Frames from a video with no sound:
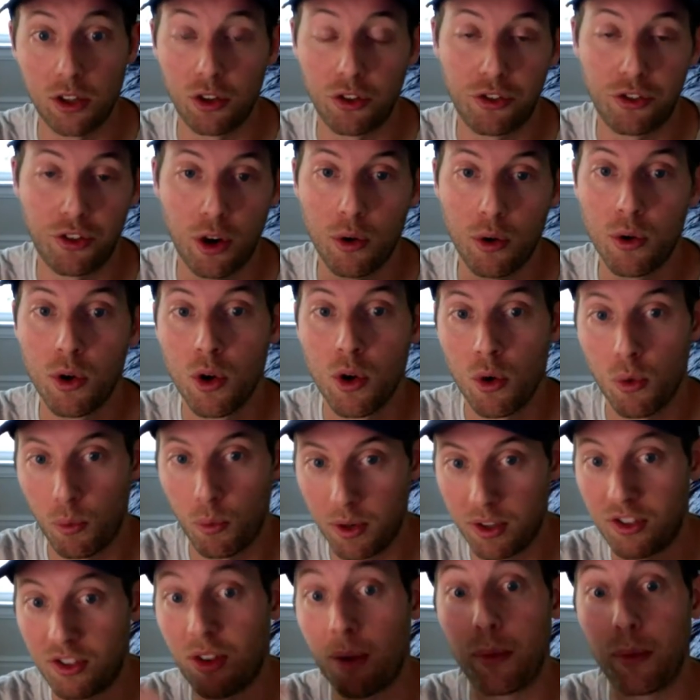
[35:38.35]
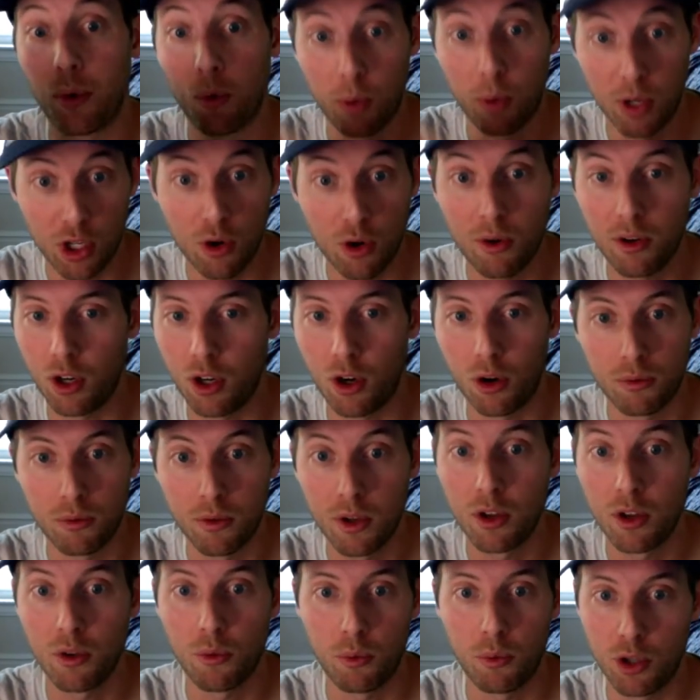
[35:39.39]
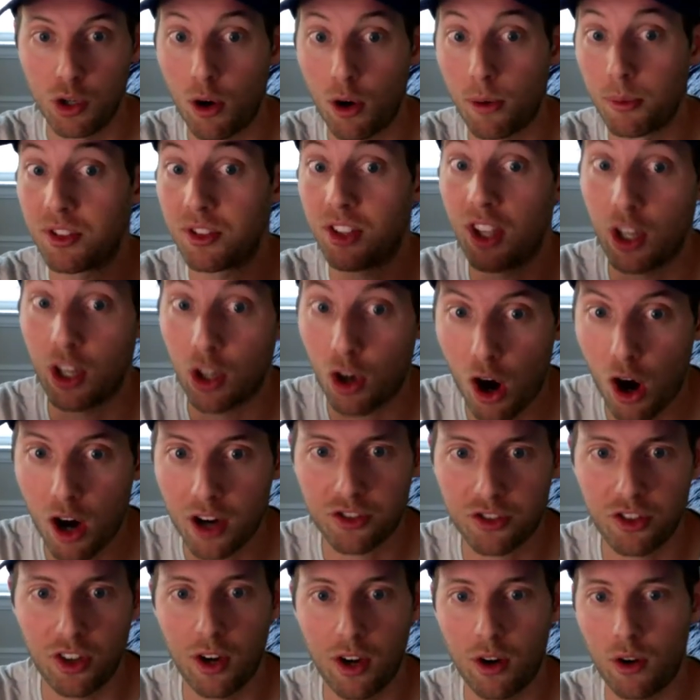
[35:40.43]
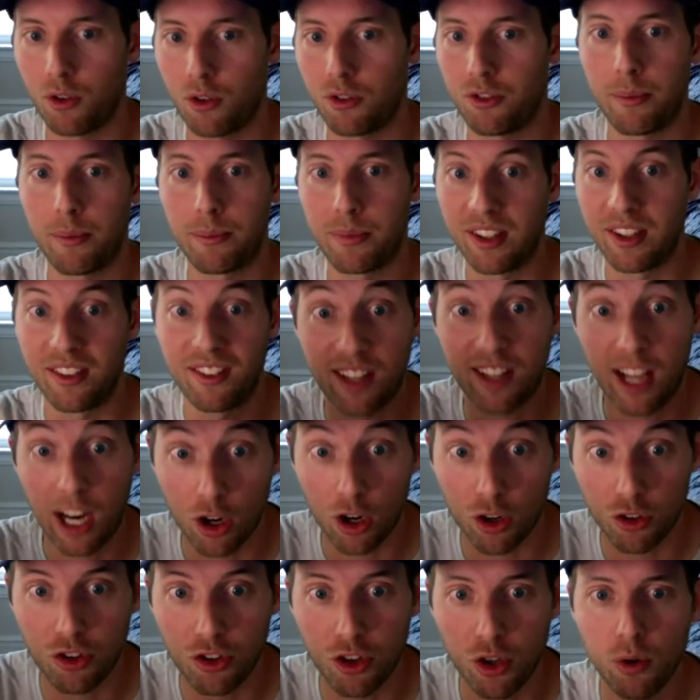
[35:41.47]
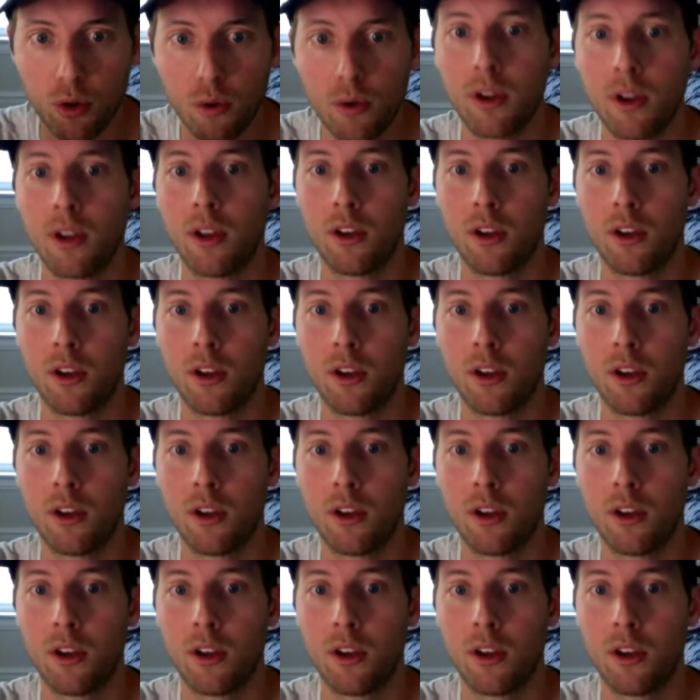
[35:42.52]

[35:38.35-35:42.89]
So when some, when you, you know, when you almost get a car accident or something scares you,